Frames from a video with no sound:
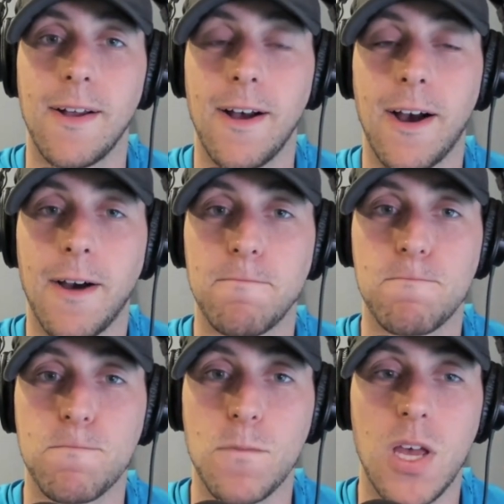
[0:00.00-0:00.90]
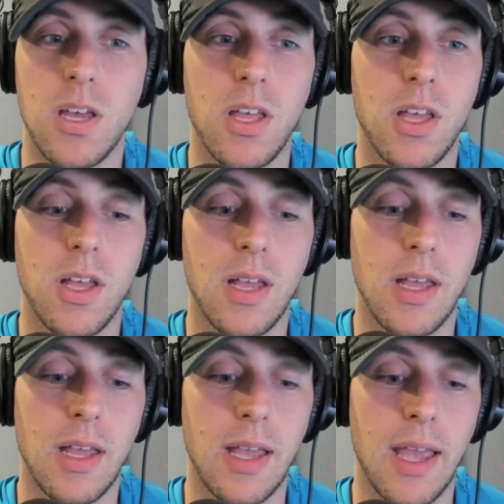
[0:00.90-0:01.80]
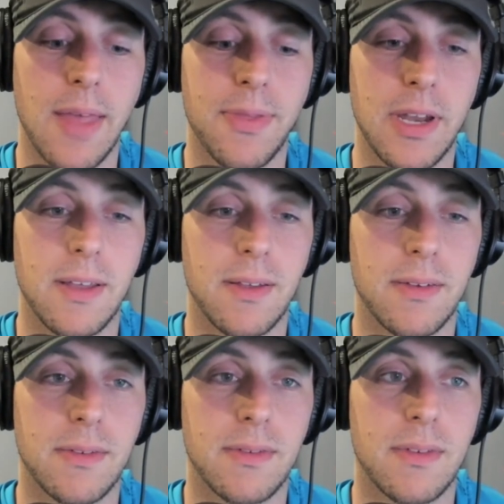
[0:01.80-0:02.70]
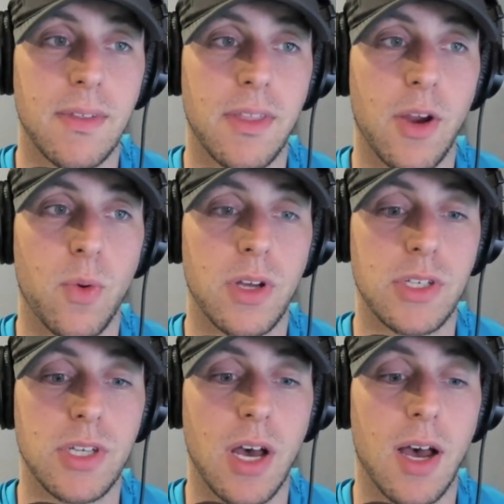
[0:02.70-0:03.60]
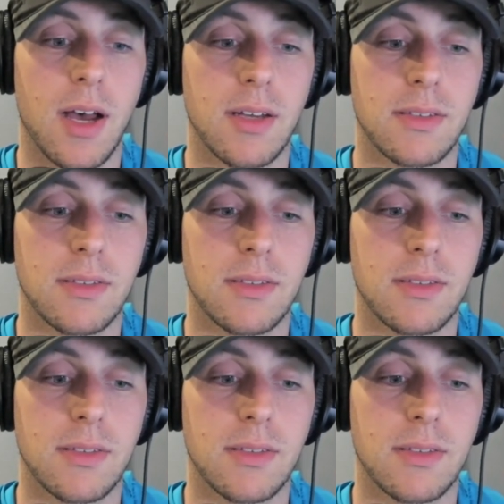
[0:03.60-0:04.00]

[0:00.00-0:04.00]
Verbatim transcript: Um, Anthony, there was, uh,